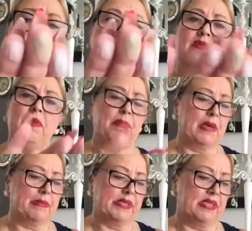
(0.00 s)
beautifully
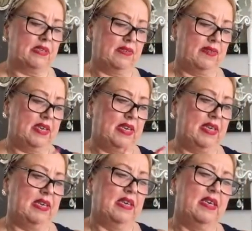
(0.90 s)
pigmented, aren't
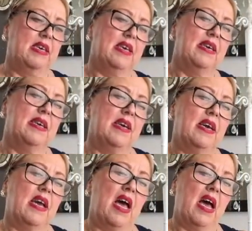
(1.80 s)
they?
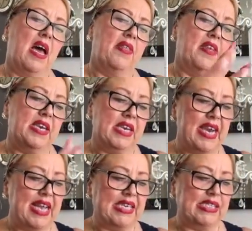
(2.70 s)
And the
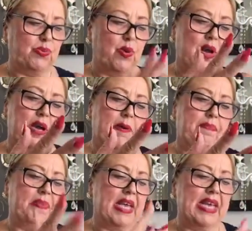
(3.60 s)
next
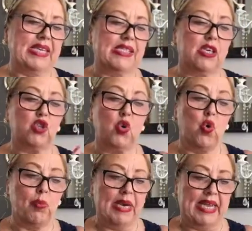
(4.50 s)
one is
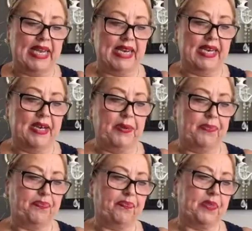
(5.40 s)
Tourmaline.
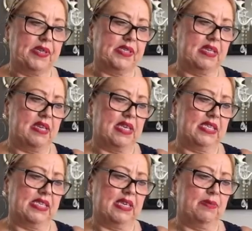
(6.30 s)
So
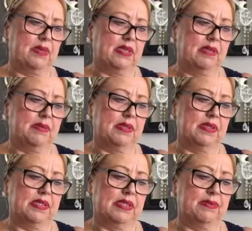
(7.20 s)
that's that
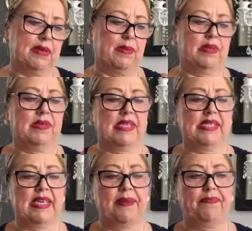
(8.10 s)
one,
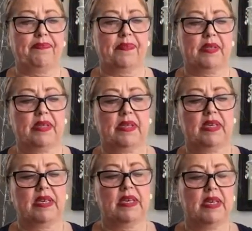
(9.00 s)
that's it.
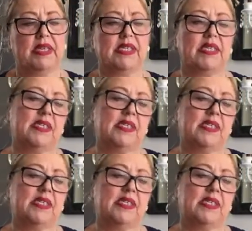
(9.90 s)
So